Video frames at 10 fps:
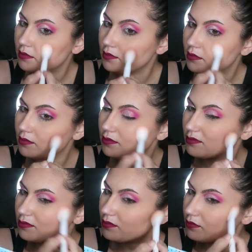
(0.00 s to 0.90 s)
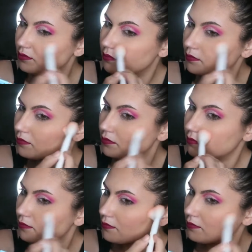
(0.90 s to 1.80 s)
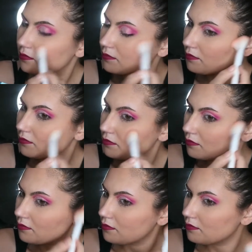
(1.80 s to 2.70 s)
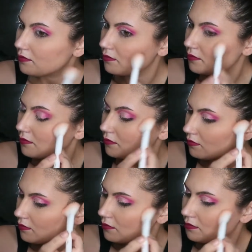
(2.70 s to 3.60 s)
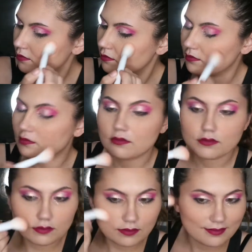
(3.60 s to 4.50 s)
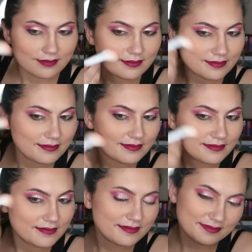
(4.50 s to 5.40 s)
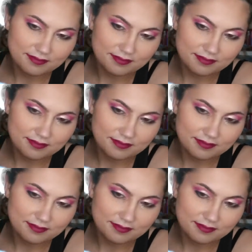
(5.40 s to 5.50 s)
[no speech]